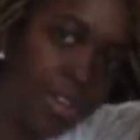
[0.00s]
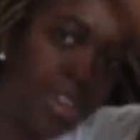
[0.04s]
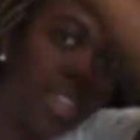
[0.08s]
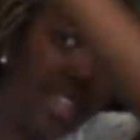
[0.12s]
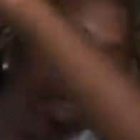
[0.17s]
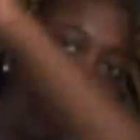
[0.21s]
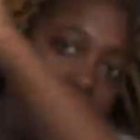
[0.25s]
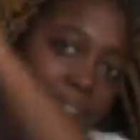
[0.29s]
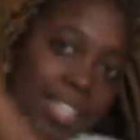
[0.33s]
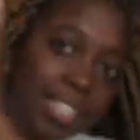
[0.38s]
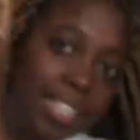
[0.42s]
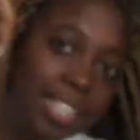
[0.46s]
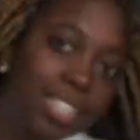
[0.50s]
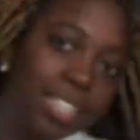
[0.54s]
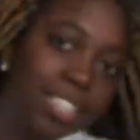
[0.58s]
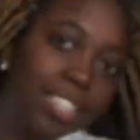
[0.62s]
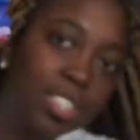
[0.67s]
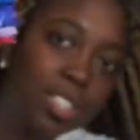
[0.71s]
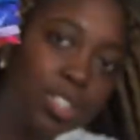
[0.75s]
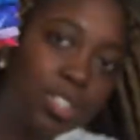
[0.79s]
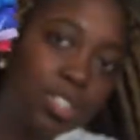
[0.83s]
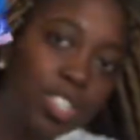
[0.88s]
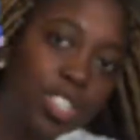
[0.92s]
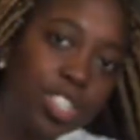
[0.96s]
And it has like this
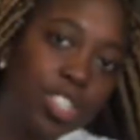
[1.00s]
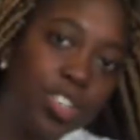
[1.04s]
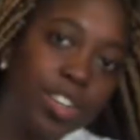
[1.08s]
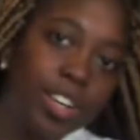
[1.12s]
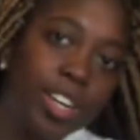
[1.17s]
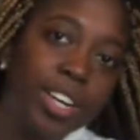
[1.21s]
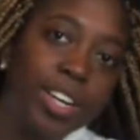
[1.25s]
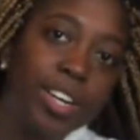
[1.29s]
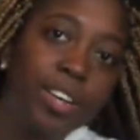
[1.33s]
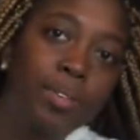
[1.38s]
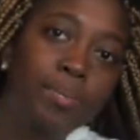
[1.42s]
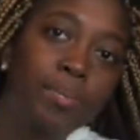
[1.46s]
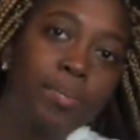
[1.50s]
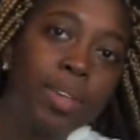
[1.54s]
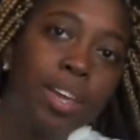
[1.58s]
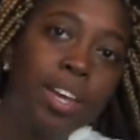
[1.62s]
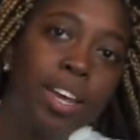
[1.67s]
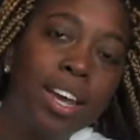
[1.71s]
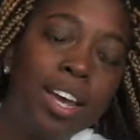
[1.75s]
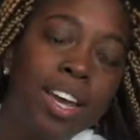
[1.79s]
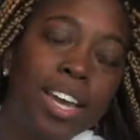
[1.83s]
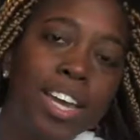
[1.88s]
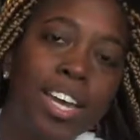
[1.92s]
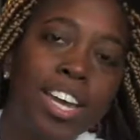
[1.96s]
little string
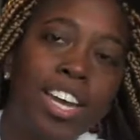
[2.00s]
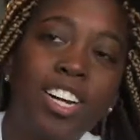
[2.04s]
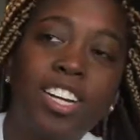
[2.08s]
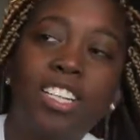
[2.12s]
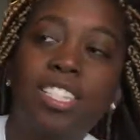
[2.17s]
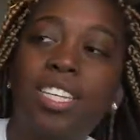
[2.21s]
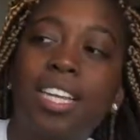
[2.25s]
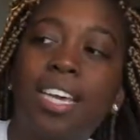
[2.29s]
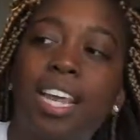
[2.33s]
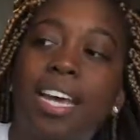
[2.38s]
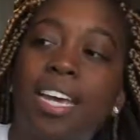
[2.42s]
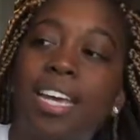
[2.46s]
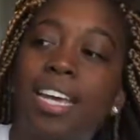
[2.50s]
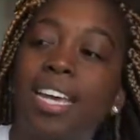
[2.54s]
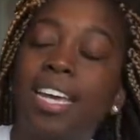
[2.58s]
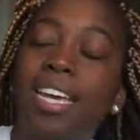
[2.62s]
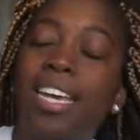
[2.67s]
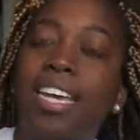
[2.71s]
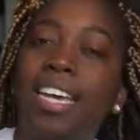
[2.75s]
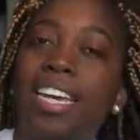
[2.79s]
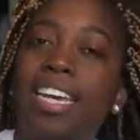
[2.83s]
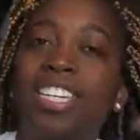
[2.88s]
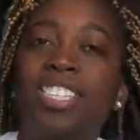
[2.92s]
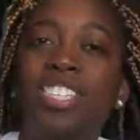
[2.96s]
here to like
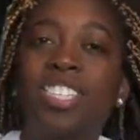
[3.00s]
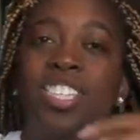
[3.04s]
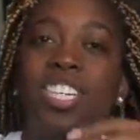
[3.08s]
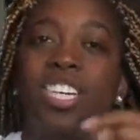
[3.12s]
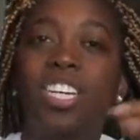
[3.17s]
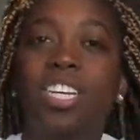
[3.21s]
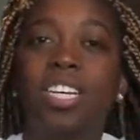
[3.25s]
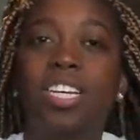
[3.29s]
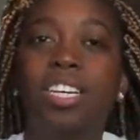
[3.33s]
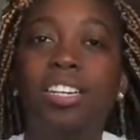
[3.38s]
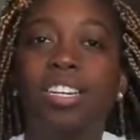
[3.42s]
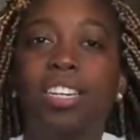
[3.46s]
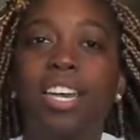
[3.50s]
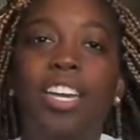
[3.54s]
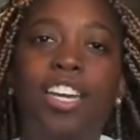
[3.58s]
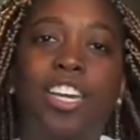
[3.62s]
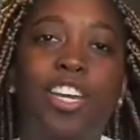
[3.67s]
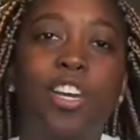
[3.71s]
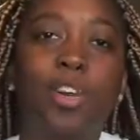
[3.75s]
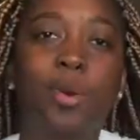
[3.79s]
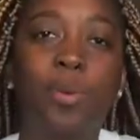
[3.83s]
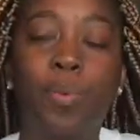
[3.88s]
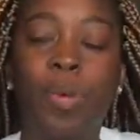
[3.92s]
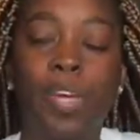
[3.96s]
inch it in, like
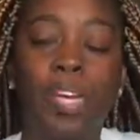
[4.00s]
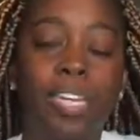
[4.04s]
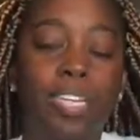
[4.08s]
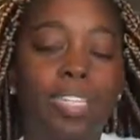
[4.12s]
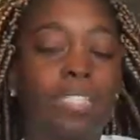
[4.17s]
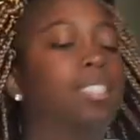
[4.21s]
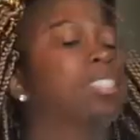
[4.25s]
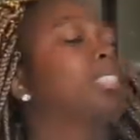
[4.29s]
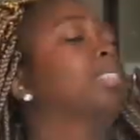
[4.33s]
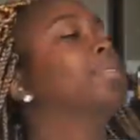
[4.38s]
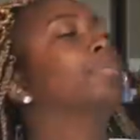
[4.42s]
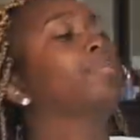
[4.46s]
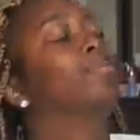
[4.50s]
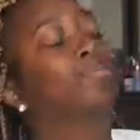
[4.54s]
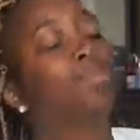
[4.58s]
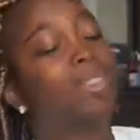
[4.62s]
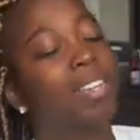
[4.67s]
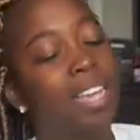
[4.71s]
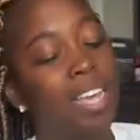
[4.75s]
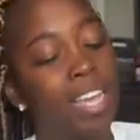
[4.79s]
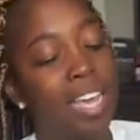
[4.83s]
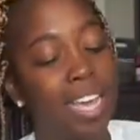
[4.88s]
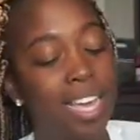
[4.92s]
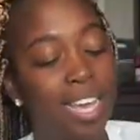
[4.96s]
your waist.
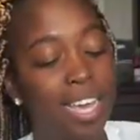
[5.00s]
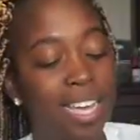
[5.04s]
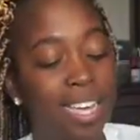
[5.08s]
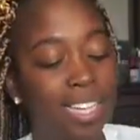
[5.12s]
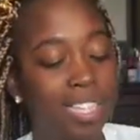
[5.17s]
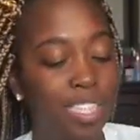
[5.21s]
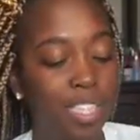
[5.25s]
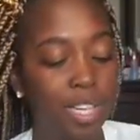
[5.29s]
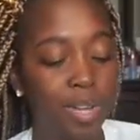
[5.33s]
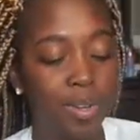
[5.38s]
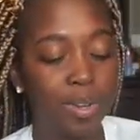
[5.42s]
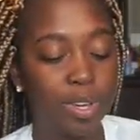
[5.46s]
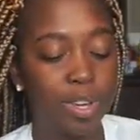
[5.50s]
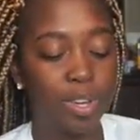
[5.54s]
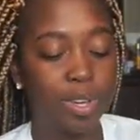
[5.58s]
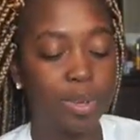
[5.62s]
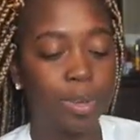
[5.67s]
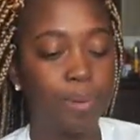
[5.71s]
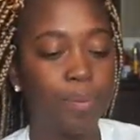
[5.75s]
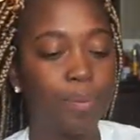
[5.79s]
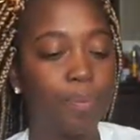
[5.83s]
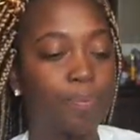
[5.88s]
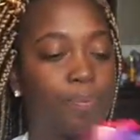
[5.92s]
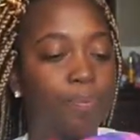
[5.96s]
It's so
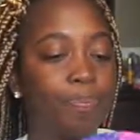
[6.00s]
cute.